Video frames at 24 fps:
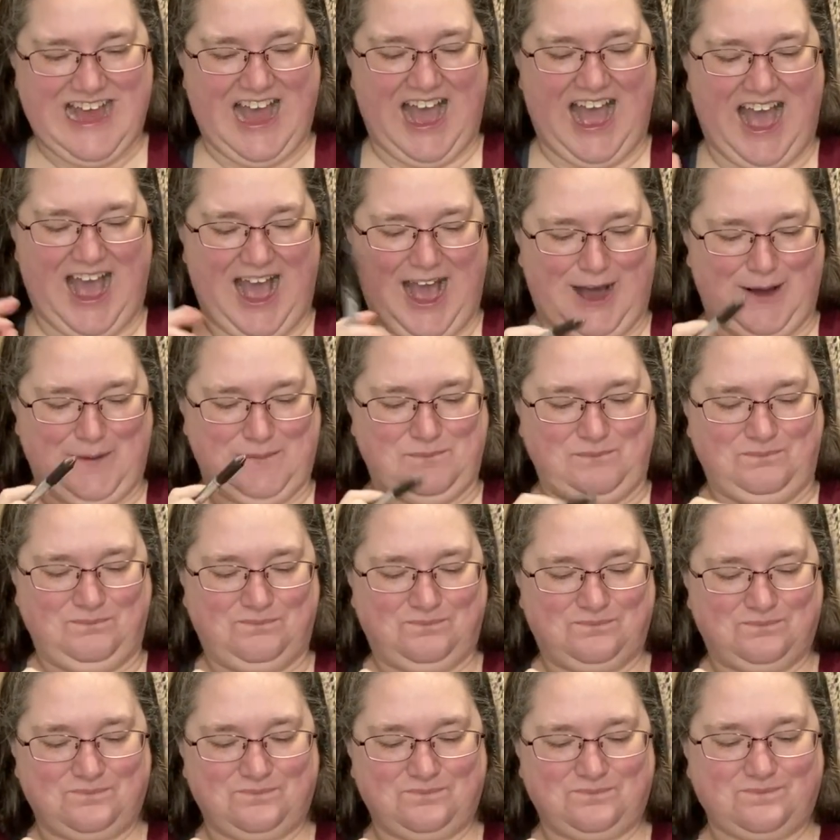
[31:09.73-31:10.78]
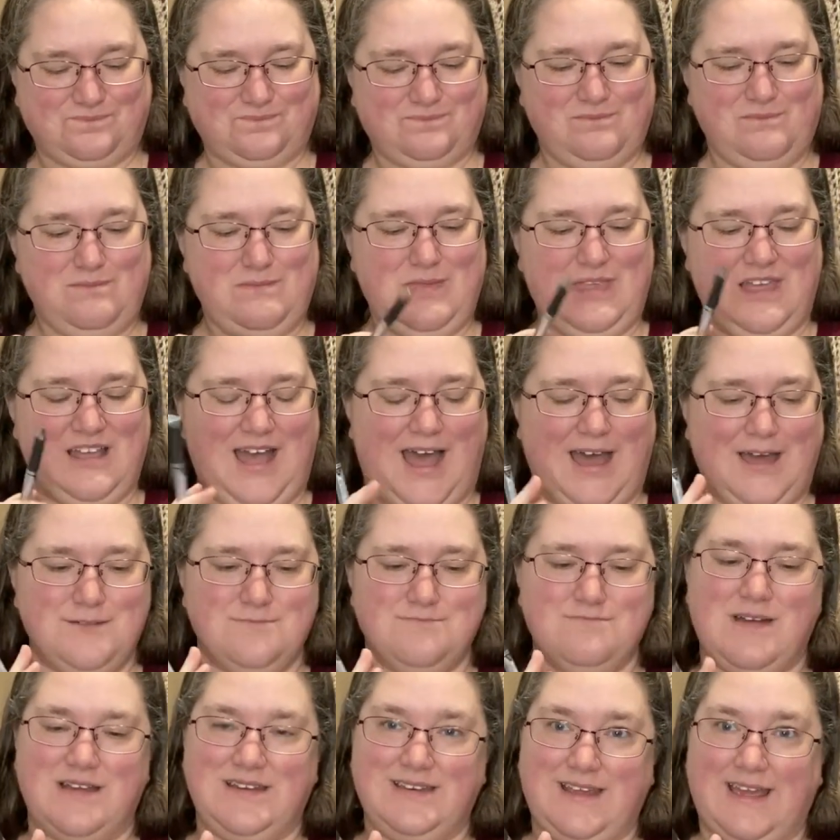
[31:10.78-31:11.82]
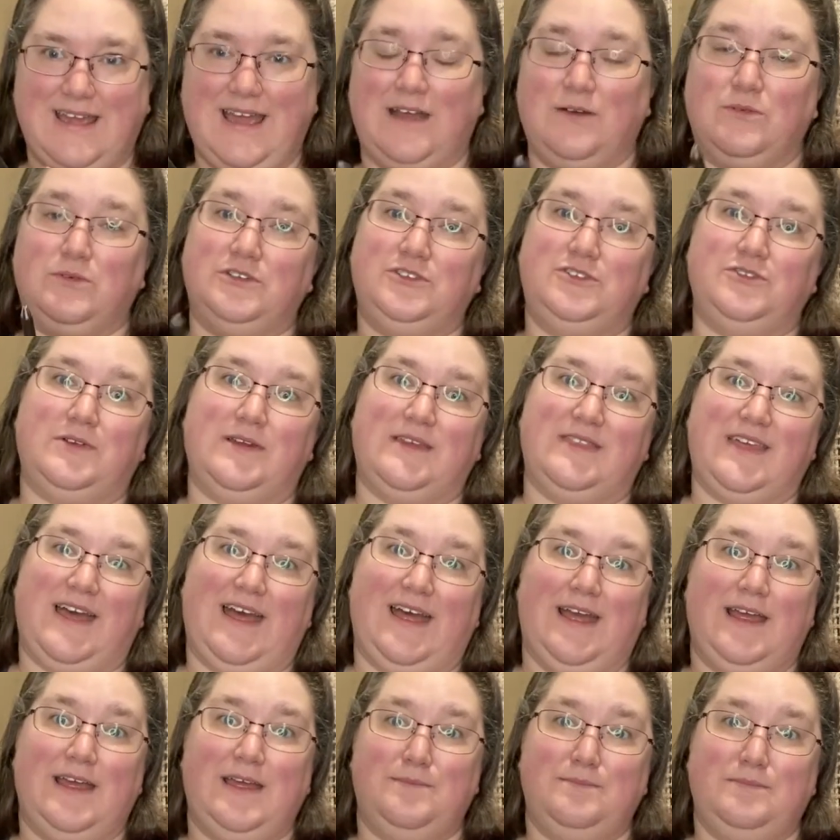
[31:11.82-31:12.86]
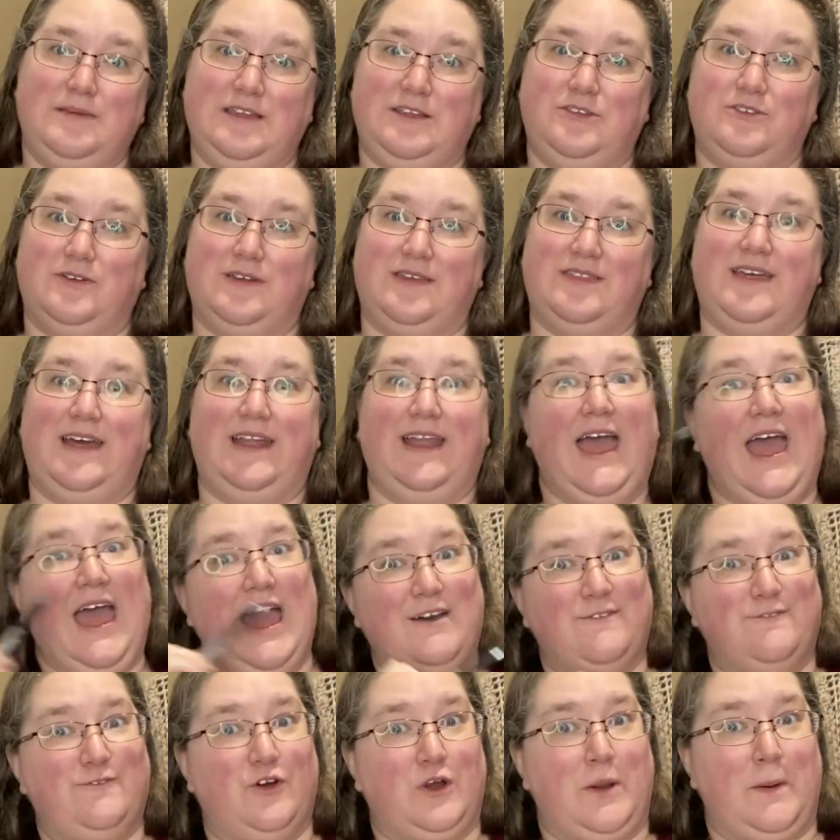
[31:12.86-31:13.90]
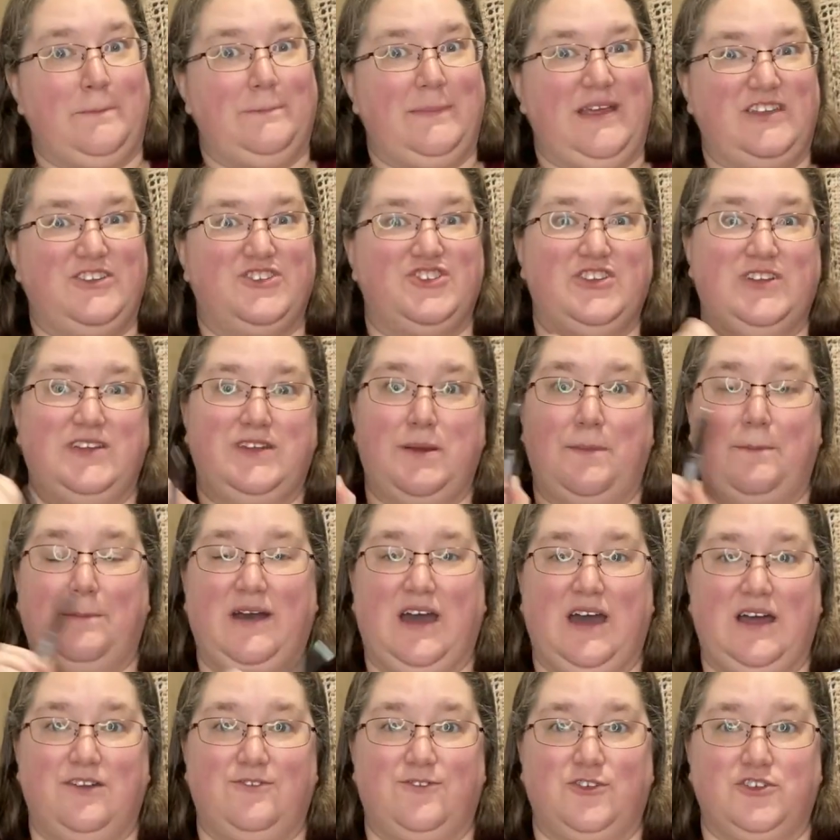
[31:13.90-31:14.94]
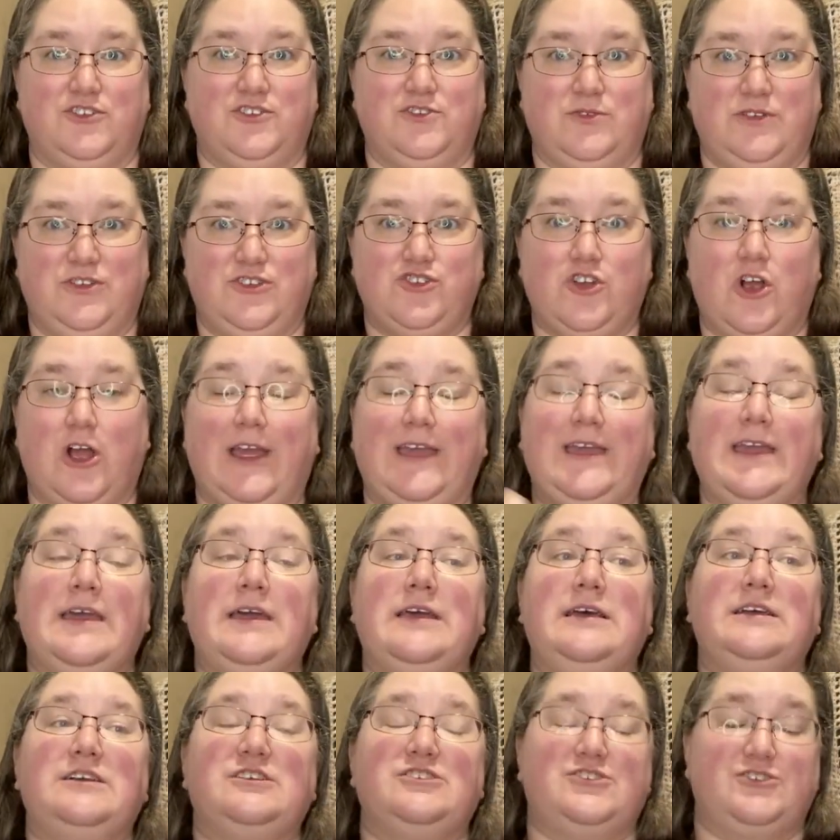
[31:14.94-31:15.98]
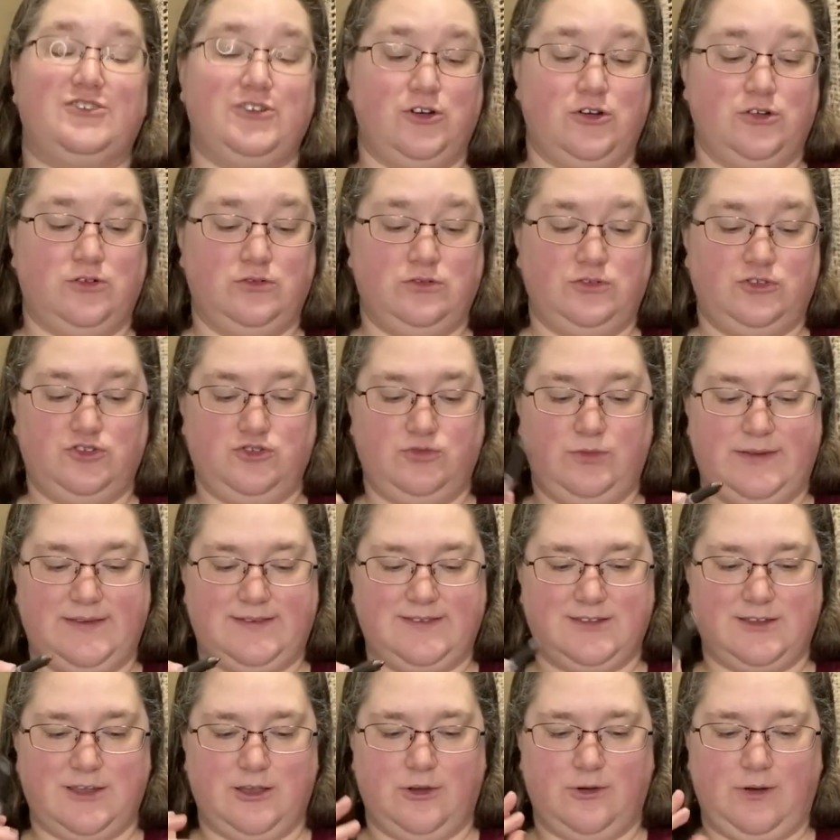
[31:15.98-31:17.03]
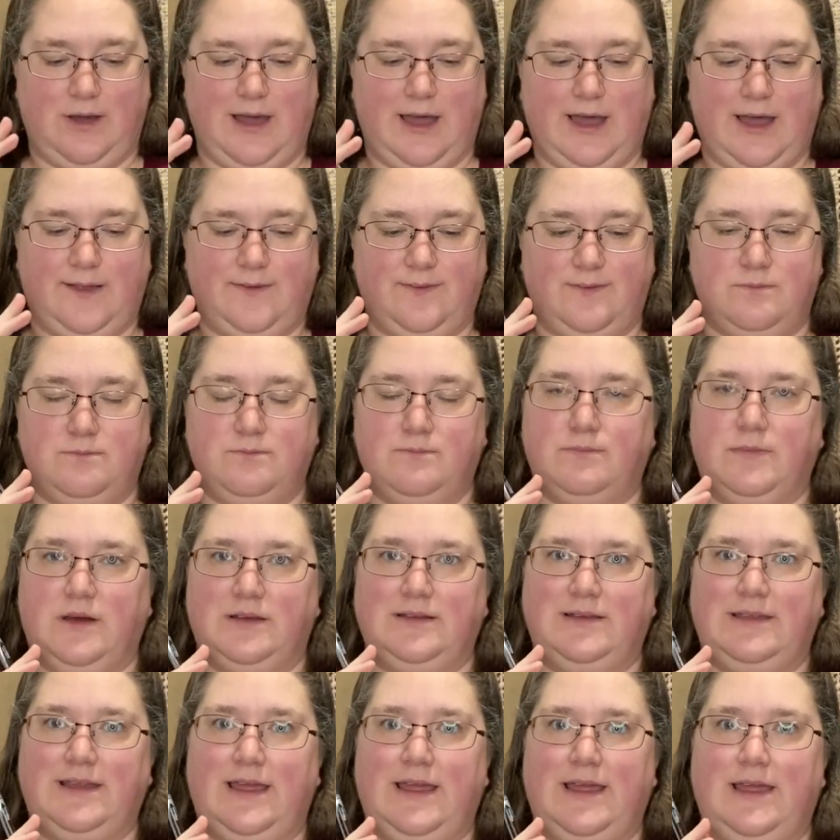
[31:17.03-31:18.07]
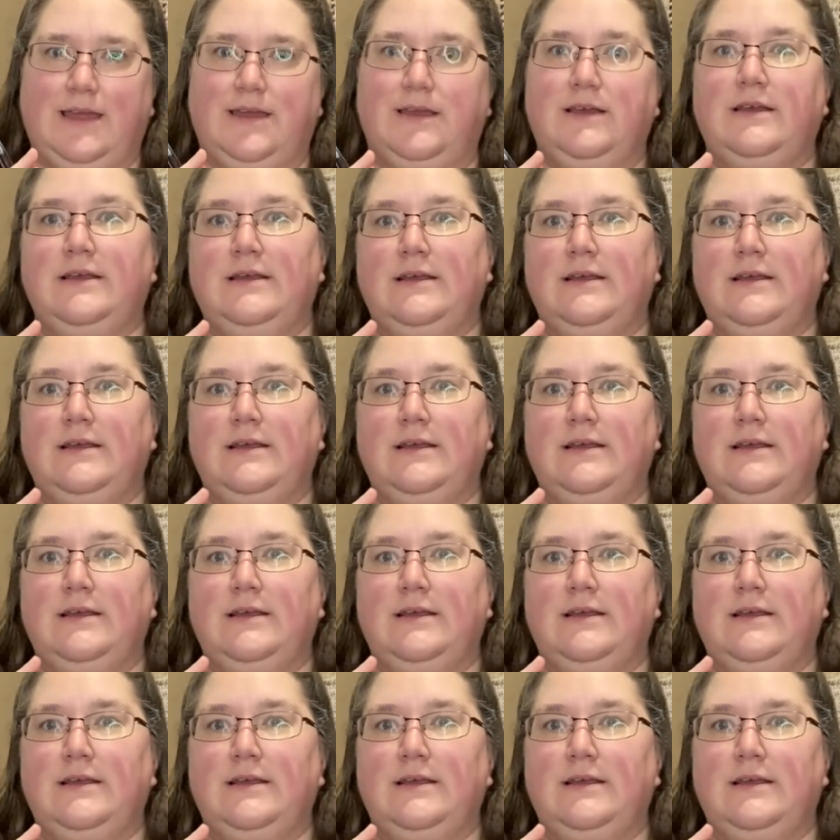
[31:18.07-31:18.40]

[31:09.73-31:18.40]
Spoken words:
On Monday, I will be doing that aforementioned Podiversary drawing. So 2 weeks ago on Monday,